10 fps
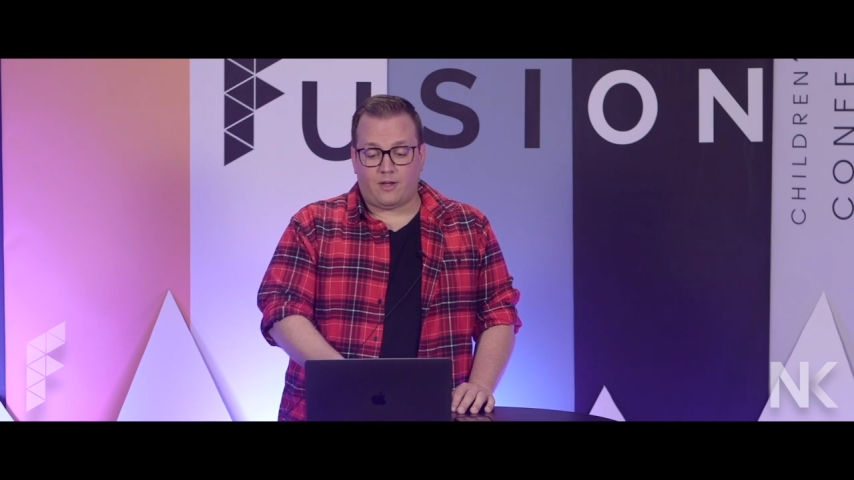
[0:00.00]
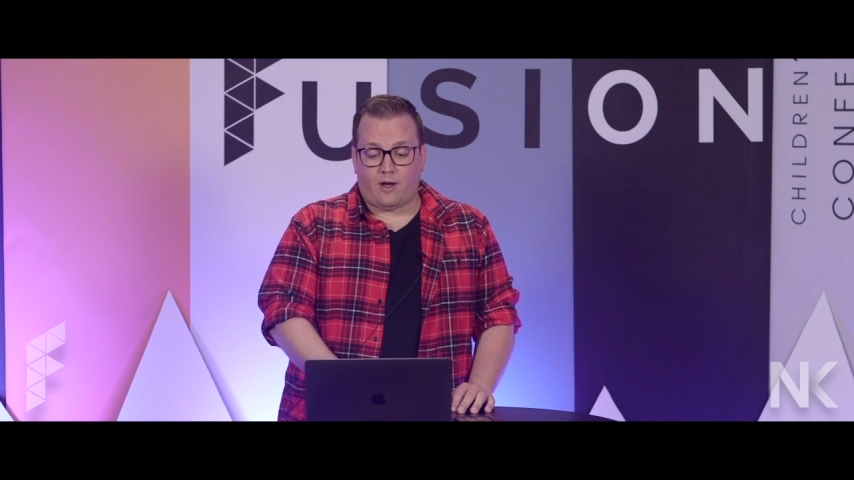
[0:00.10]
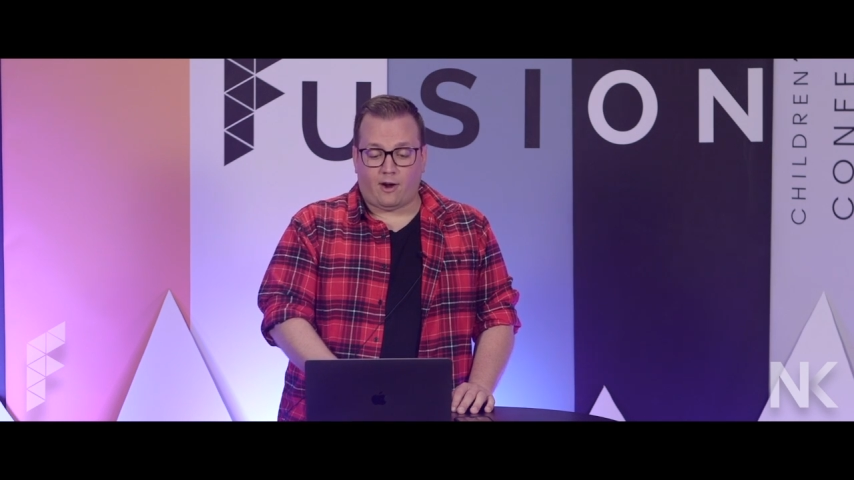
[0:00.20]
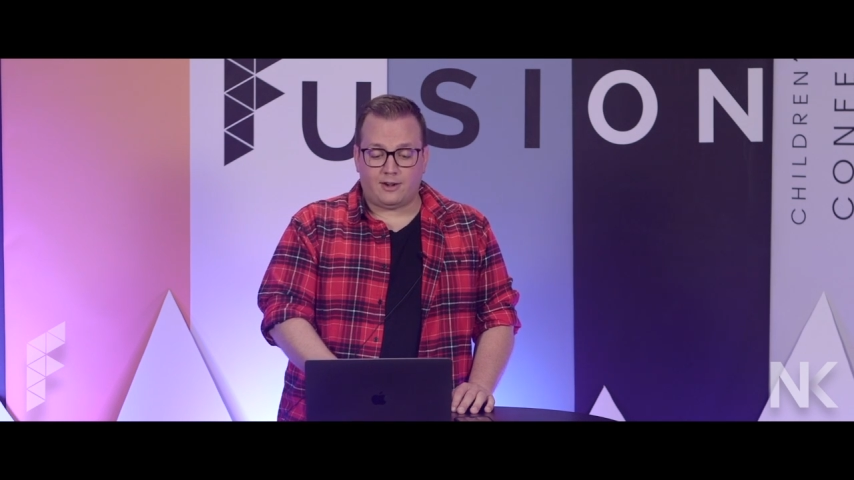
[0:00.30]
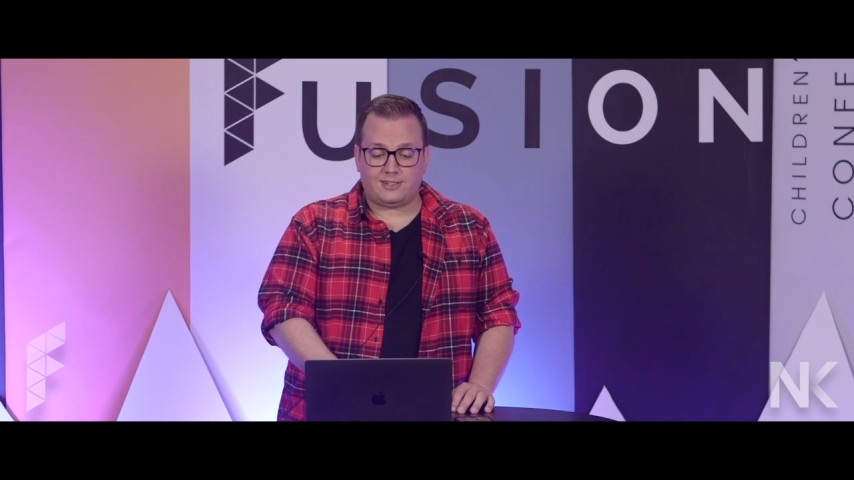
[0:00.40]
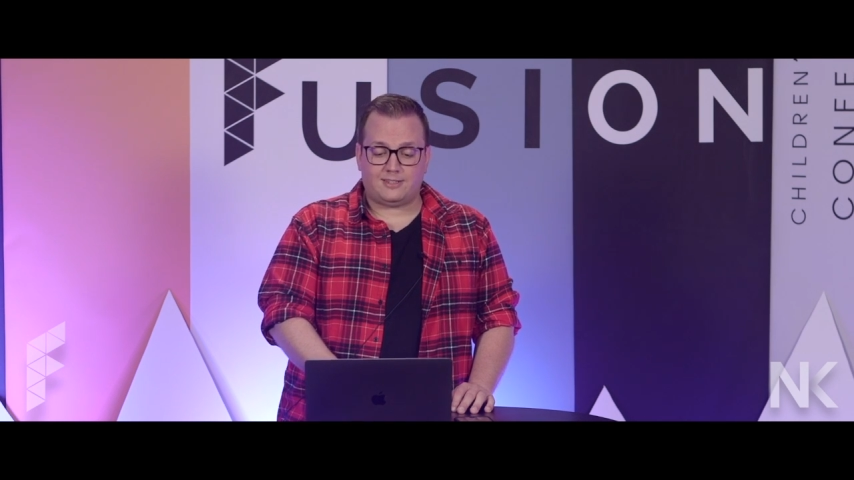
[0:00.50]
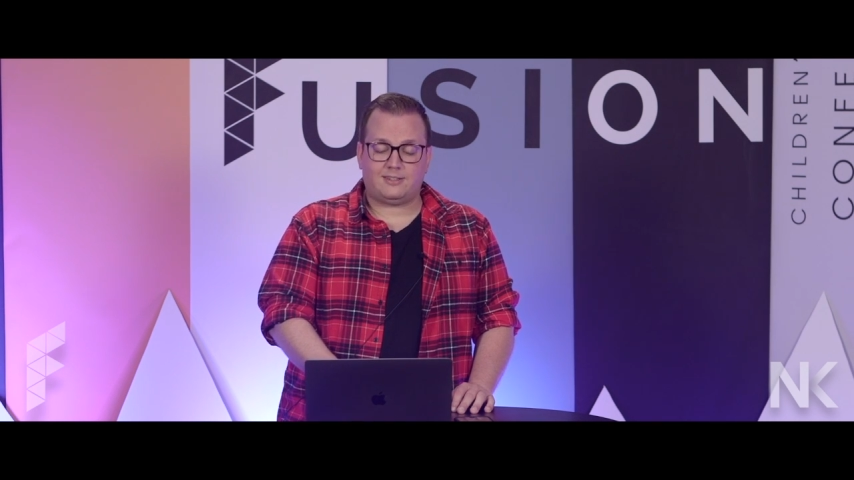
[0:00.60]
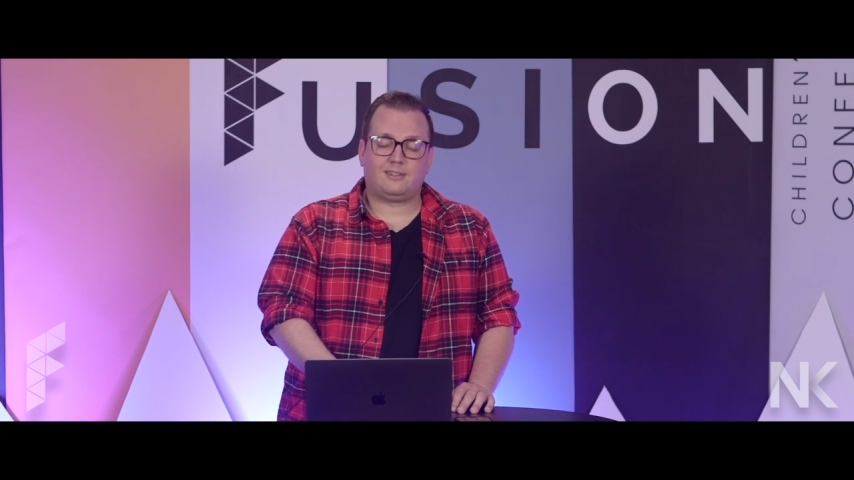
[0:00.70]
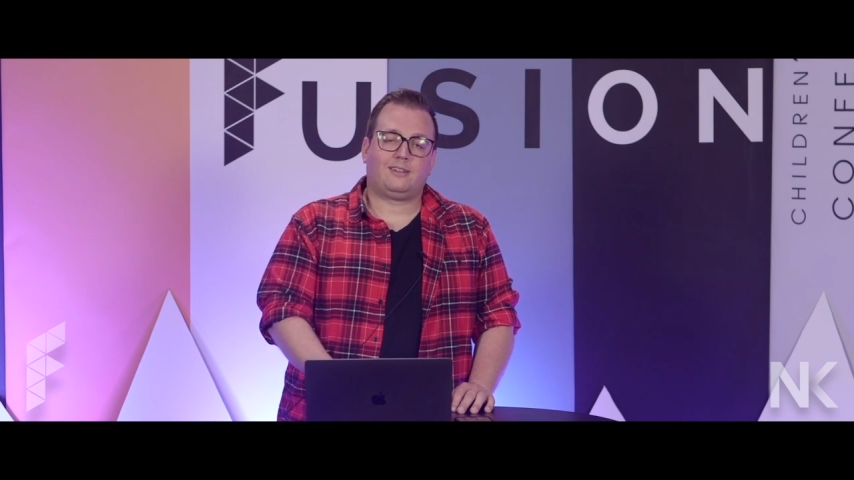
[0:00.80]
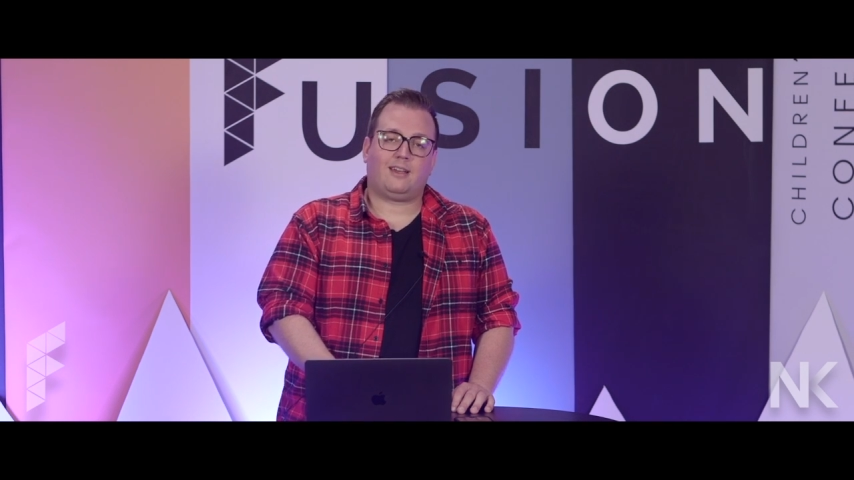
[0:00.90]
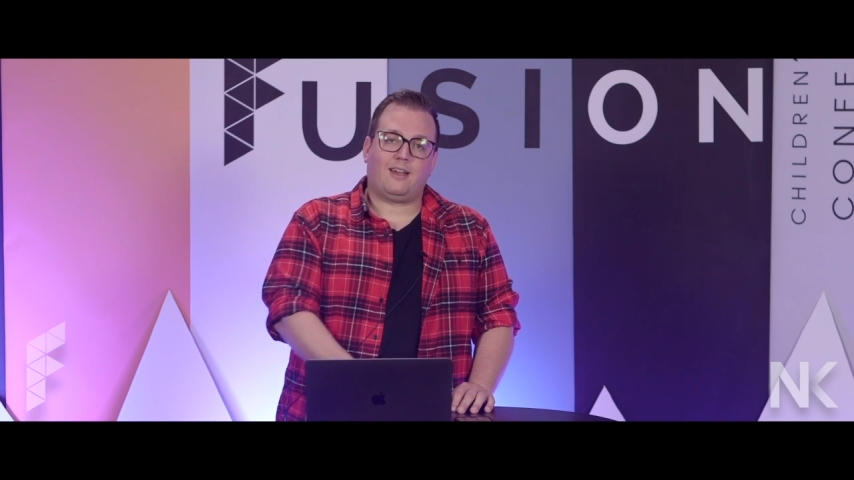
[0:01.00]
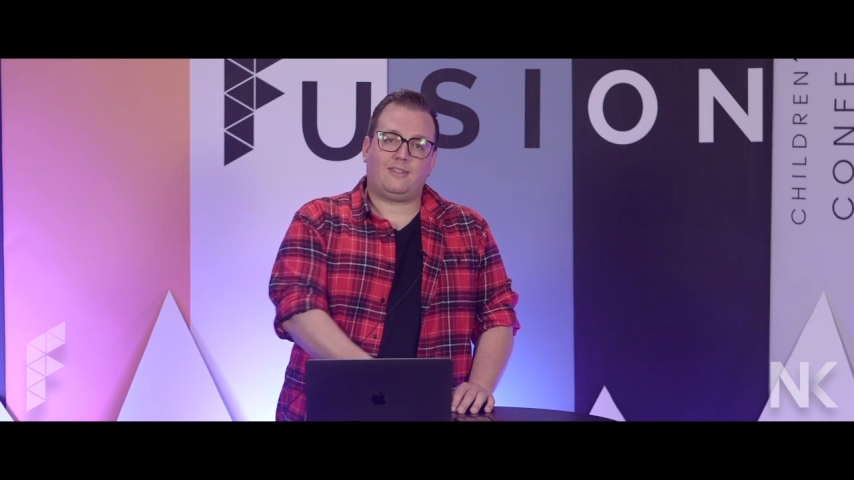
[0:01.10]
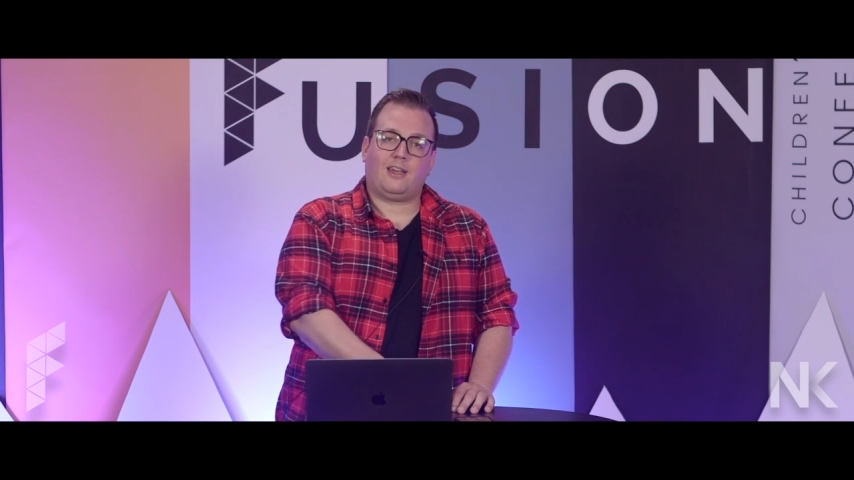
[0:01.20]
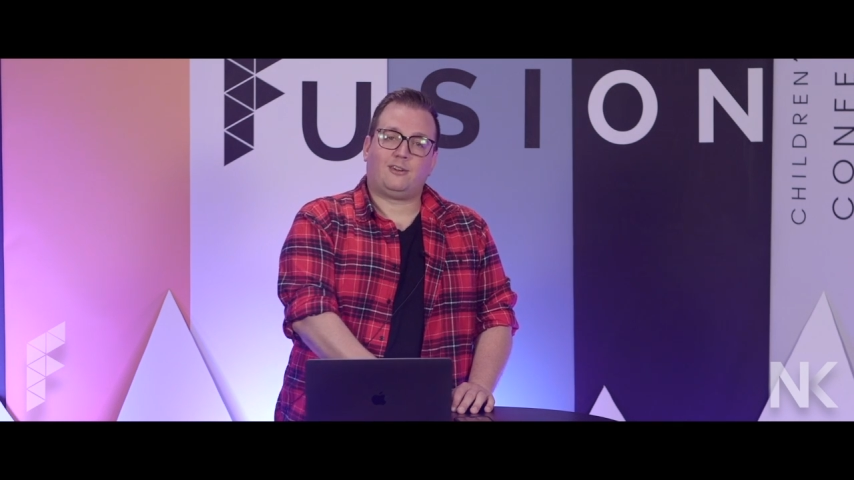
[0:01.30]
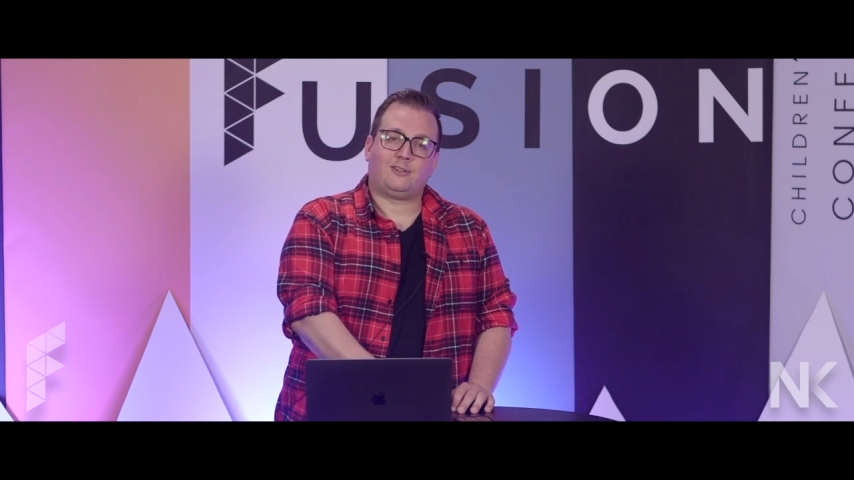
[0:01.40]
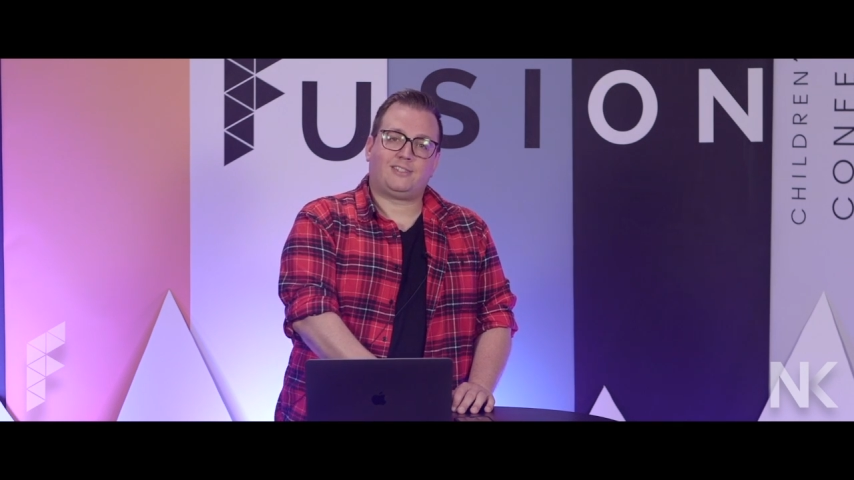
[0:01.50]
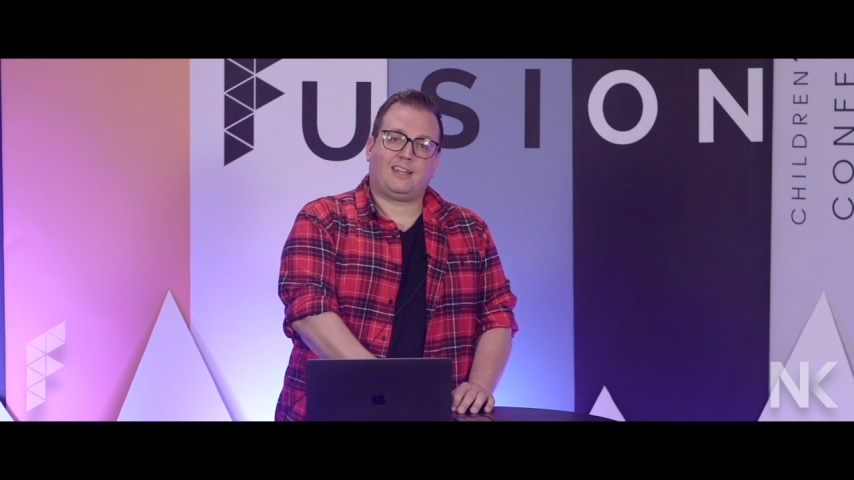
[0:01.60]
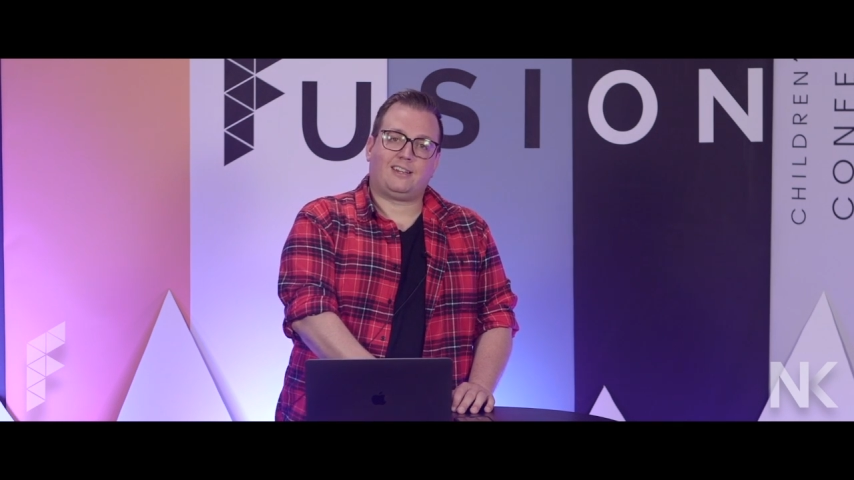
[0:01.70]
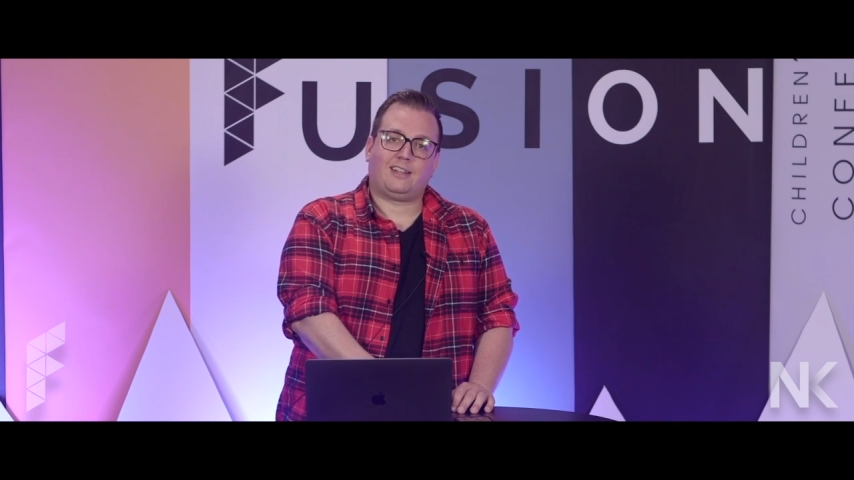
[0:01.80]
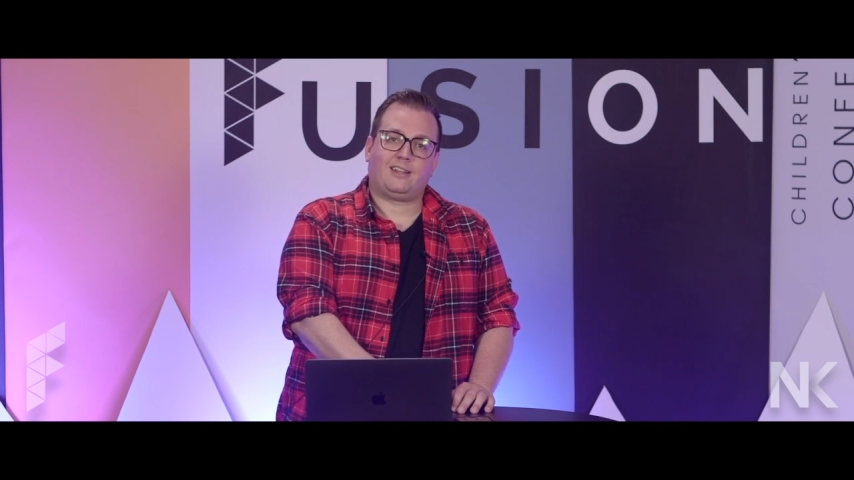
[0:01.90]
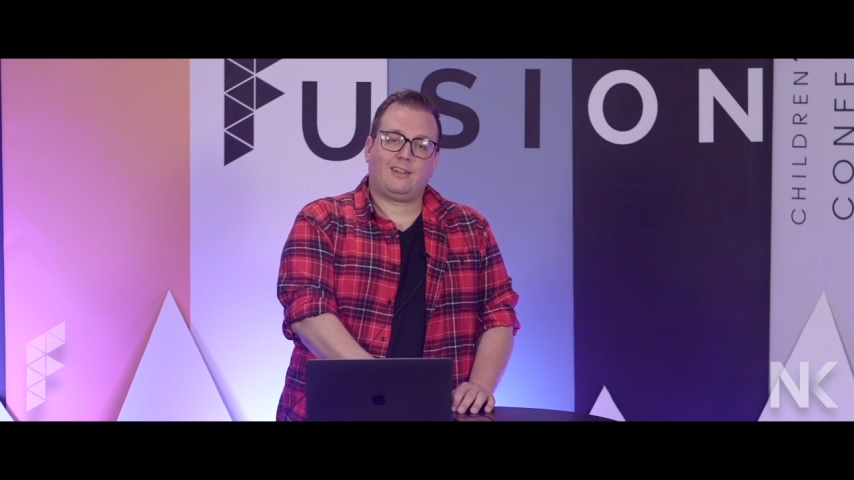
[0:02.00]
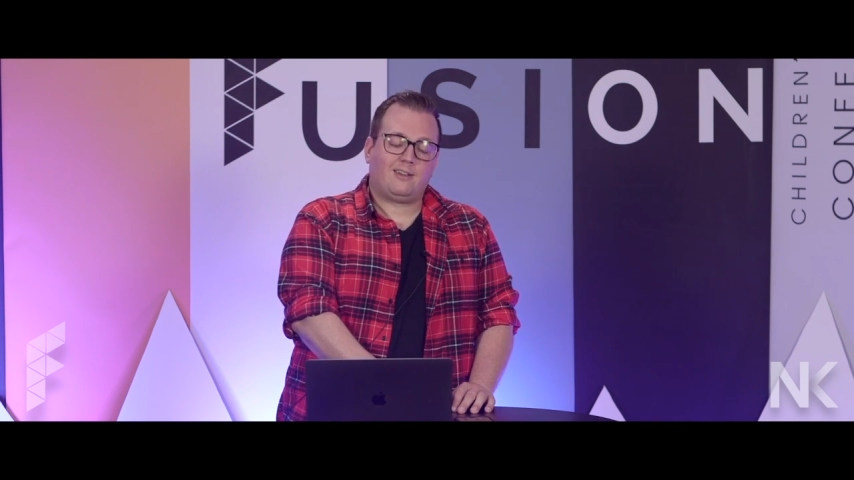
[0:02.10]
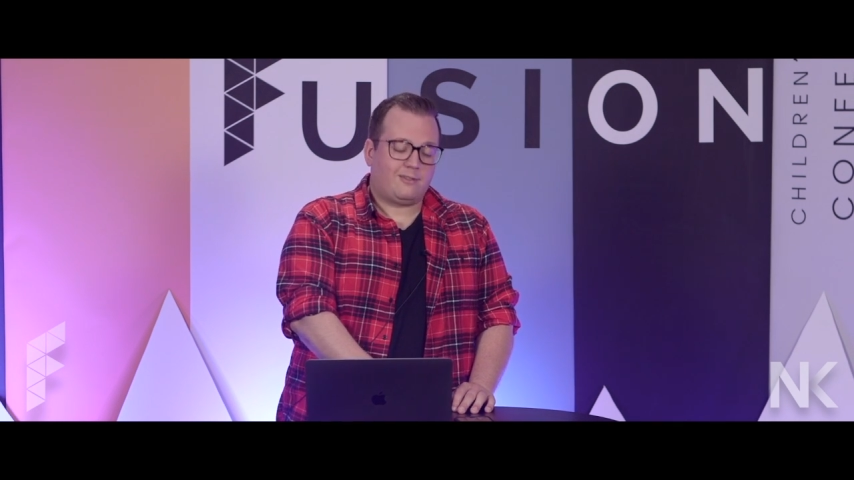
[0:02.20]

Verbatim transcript: the heart, and the understanding.